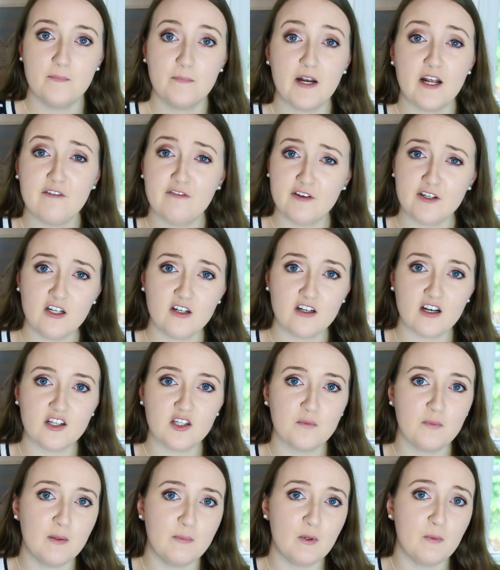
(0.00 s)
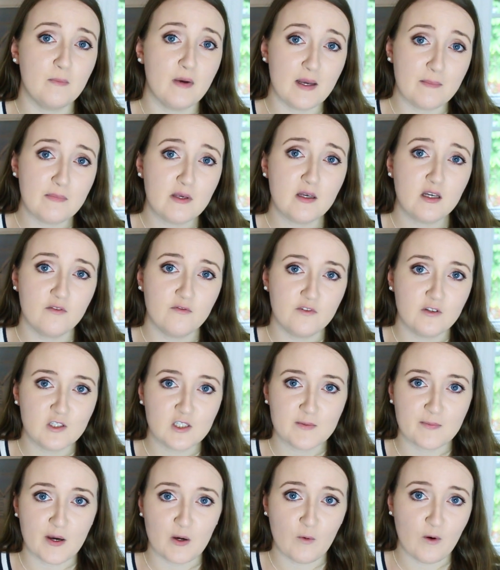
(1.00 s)
But I figured other people might be
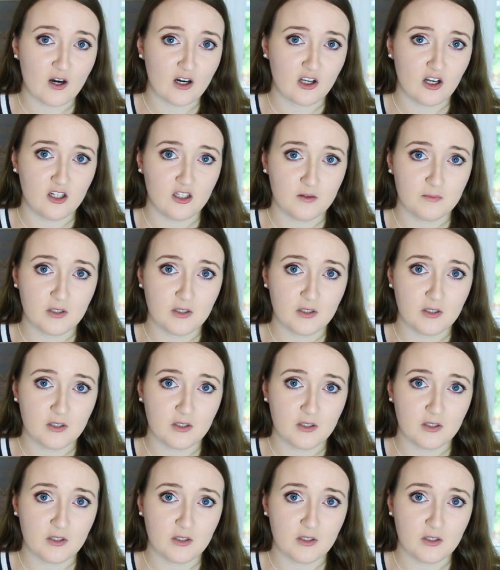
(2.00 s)
confused by watercolor